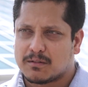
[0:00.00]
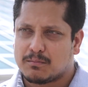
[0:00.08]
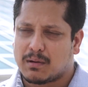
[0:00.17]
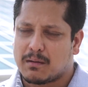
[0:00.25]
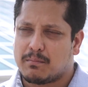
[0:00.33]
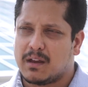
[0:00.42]

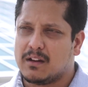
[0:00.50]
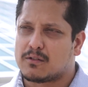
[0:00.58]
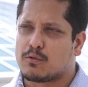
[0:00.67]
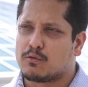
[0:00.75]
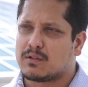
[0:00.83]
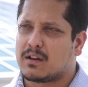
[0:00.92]
by being
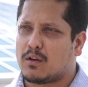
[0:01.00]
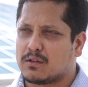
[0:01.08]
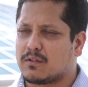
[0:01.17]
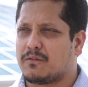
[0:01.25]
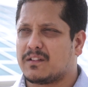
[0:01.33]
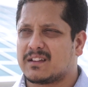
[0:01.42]
true to the
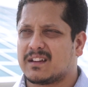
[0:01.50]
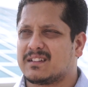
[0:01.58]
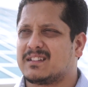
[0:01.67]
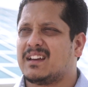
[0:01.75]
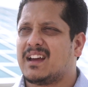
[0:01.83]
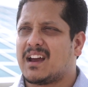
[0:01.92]
laws of physics